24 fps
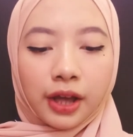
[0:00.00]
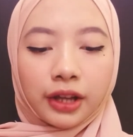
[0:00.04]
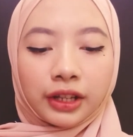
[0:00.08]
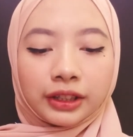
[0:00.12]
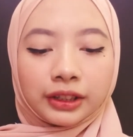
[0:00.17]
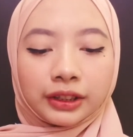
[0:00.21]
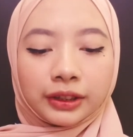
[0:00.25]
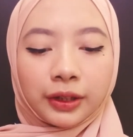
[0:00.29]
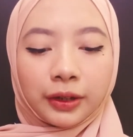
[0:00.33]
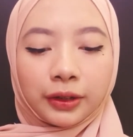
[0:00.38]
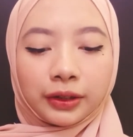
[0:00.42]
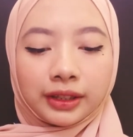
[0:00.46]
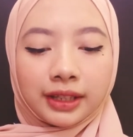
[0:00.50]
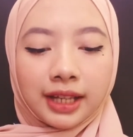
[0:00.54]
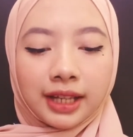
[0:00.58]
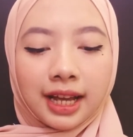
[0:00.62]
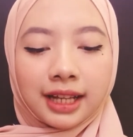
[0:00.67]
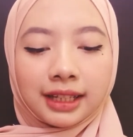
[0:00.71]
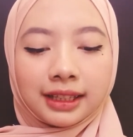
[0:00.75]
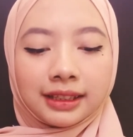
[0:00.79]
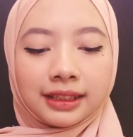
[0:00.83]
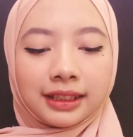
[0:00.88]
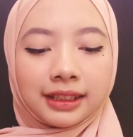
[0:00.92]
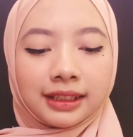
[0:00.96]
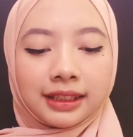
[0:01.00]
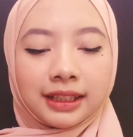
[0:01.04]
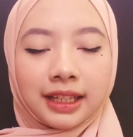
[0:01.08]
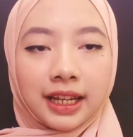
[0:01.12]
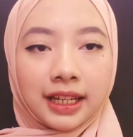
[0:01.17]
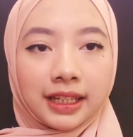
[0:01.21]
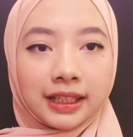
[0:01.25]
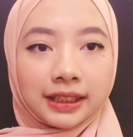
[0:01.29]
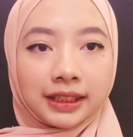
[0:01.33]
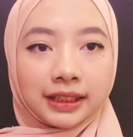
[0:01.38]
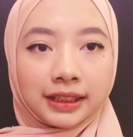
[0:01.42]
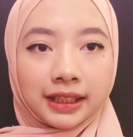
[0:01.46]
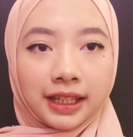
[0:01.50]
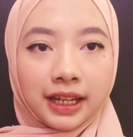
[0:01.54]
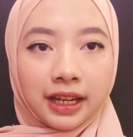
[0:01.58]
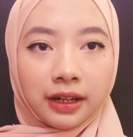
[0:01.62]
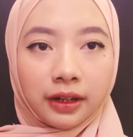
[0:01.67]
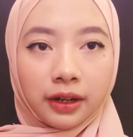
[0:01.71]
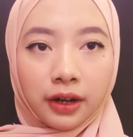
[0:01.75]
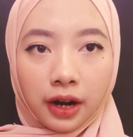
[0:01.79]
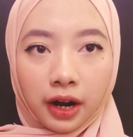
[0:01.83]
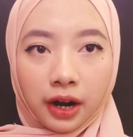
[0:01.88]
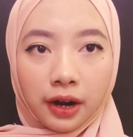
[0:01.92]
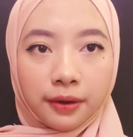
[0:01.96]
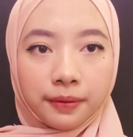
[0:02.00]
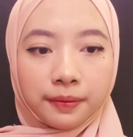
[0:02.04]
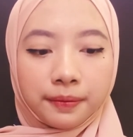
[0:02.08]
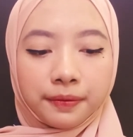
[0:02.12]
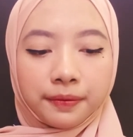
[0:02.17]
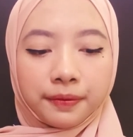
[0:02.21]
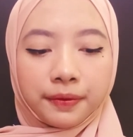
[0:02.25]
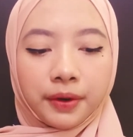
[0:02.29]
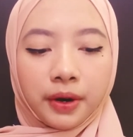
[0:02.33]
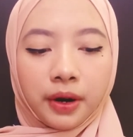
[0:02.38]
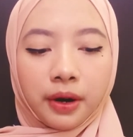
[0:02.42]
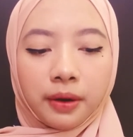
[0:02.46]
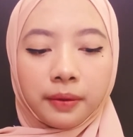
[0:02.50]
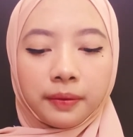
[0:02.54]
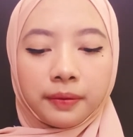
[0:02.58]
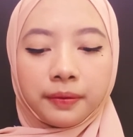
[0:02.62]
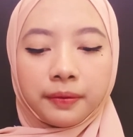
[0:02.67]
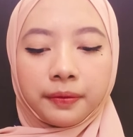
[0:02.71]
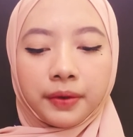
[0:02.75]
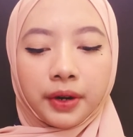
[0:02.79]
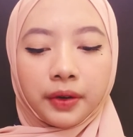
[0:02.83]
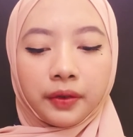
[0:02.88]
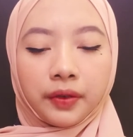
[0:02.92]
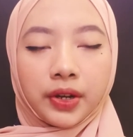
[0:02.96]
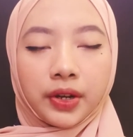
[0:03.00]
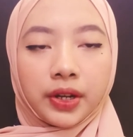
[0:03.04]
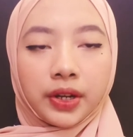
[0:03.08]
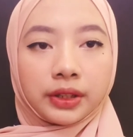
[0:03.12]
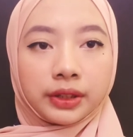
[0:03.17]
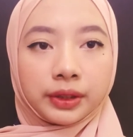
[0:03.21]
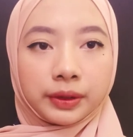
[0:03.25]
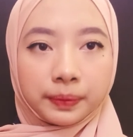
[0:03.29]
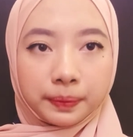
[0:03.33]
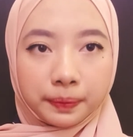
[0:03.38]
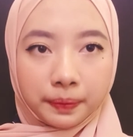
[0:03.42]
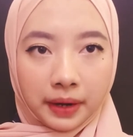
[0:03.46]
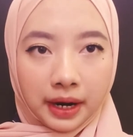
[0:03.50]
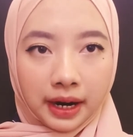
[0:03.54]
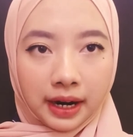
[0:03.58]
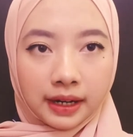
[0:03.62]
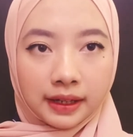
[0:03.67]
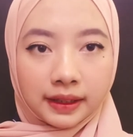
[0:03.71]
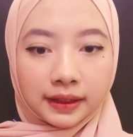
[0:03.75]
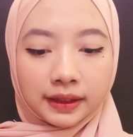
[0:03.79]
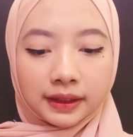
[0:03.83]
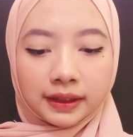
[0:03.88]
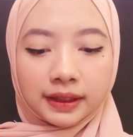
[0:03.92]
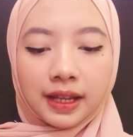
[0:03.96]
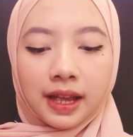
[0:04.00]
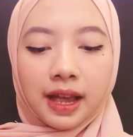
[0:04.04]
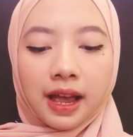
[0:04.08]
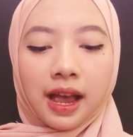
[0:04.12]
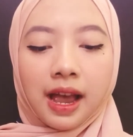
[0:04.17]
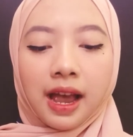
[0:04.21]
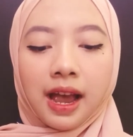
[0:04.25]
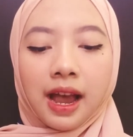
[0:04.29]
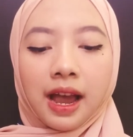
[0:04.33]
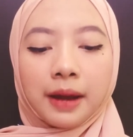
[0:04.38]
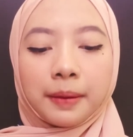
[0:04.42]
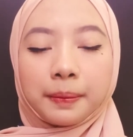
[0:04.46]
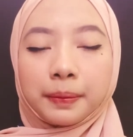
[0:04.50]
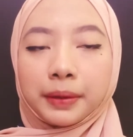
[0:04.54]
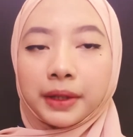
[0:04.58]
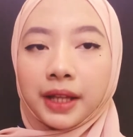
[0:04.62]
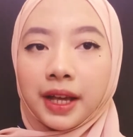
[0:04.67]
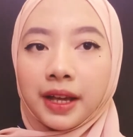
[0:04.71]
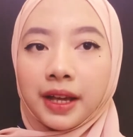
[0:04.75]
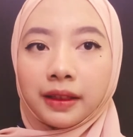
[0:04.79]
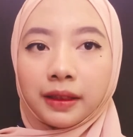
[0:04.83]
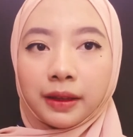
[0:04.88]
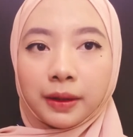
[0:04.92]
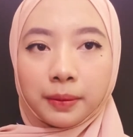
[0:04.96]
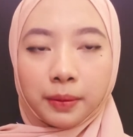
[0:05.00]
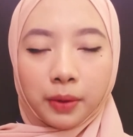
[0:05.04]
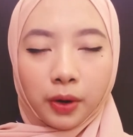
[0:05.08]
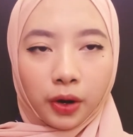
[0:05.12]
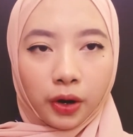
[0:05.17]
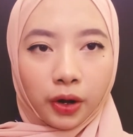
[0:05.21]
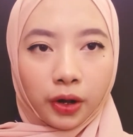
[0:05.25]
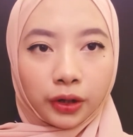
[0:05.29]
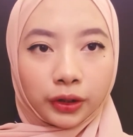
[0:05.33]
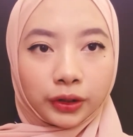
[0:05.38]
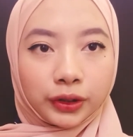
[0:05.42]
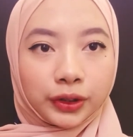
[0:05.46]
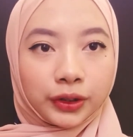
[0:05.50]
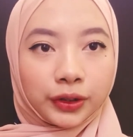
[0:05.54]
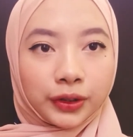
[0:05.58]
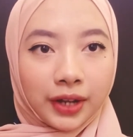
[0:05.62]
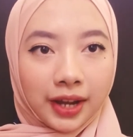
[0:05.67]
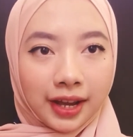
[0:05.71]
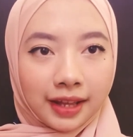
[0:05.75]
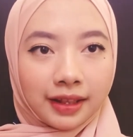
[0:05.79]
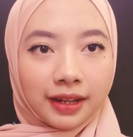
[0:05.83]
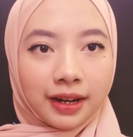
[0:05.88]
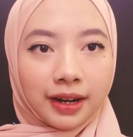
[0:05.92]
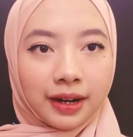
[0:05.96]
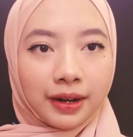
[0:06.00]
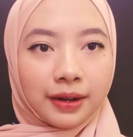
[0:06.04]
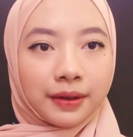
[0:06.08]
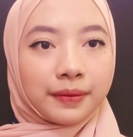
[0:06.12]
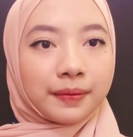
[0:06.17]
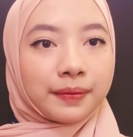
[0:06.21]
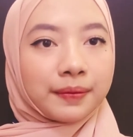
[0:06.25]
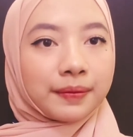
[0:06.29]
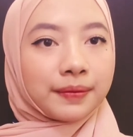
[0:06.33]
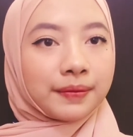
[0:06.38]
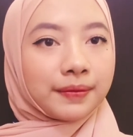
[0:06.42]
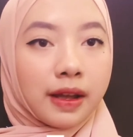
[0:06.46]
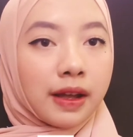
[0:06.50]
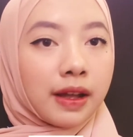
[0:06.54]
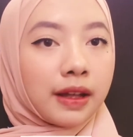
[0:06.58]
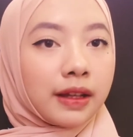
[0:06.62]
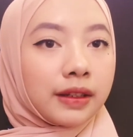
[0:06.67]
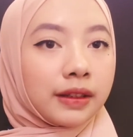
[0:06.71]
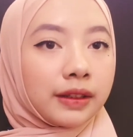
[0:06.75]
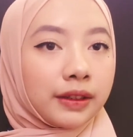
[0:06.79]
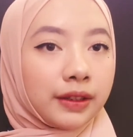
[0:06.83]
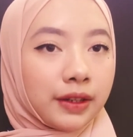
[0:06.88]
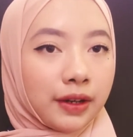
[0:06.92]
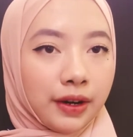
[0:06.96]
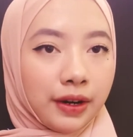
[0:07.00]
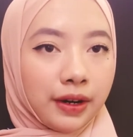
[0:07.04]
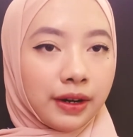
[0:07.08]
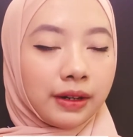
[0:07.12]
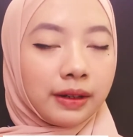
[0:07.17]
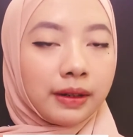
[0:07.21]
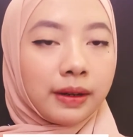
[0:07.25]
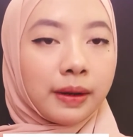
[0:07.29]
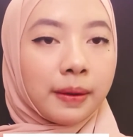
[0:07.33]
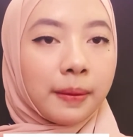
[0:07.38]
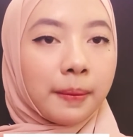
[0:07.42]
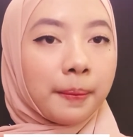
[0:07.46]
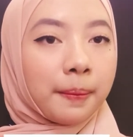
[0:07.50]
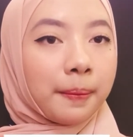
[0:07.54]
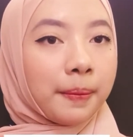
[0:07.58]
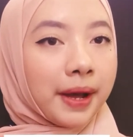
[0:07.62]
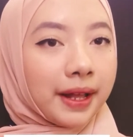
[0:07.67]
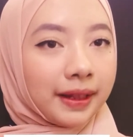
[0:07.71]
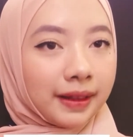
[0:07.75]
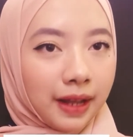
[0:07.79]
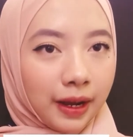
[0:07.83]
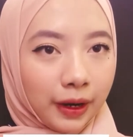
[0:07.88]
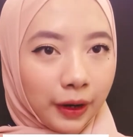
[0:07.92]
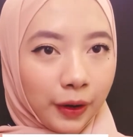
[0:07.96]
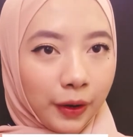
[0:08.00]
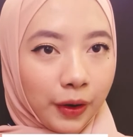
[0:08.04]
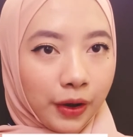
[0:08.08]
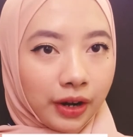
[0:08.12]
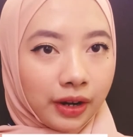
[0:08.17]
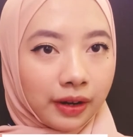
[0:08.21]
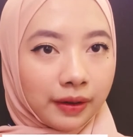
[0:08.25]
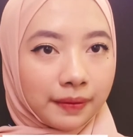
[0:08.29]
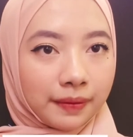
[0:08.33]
so that the taste can come from various spices and blend them all together. Third, batagor.